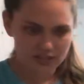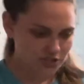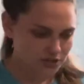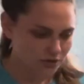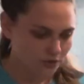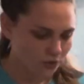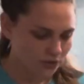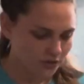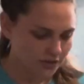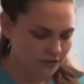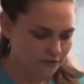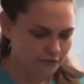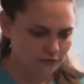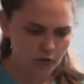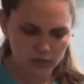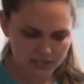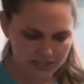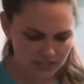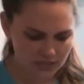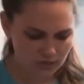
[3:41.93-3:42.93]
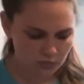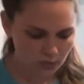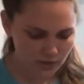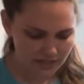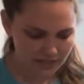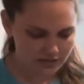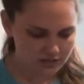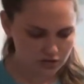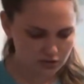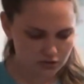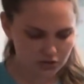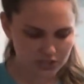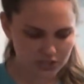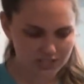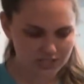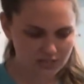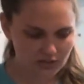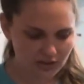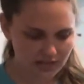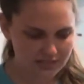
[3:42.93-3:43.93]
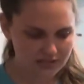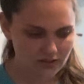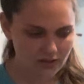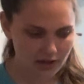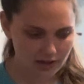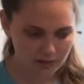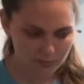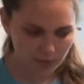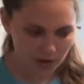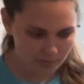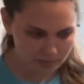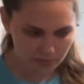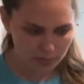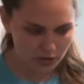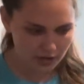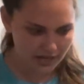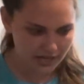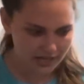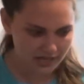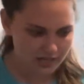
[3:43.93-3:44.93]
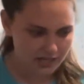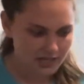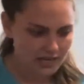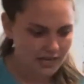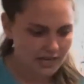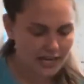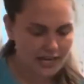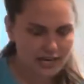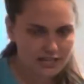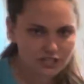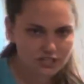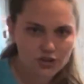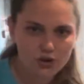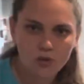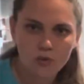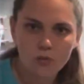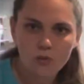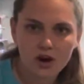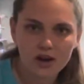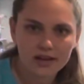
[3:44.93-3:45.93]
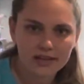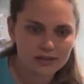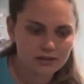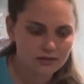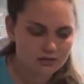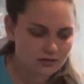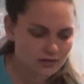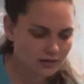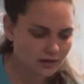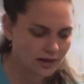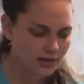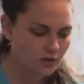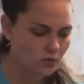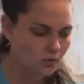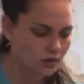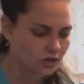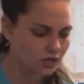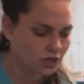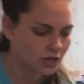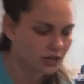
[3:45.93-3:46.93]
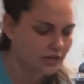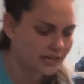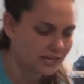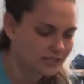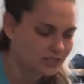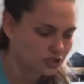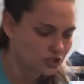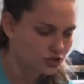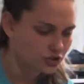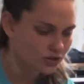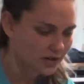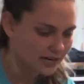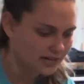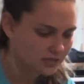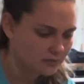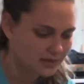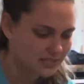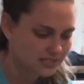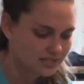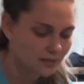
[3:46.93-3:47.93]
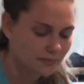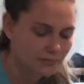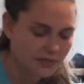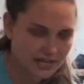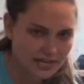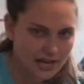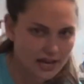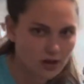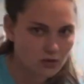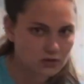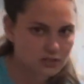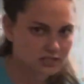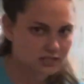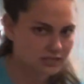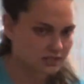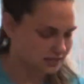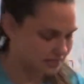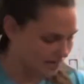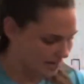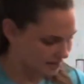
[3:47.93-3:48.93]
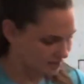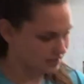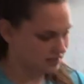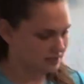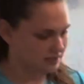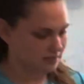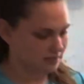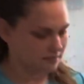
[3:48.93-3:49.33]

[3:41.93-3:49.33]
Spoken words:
only 14 weeks, so she still has a lot of puppy brain, and I don't want her getting distracted by something else. Yes.